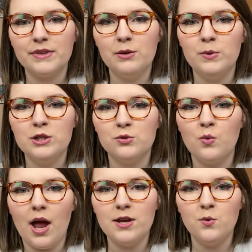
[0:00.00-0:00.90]
which is
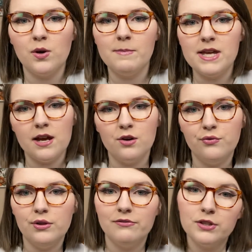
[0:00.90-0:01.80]
why you want to be
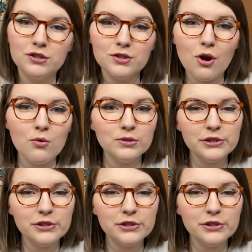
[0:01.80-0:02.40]
careful of the stones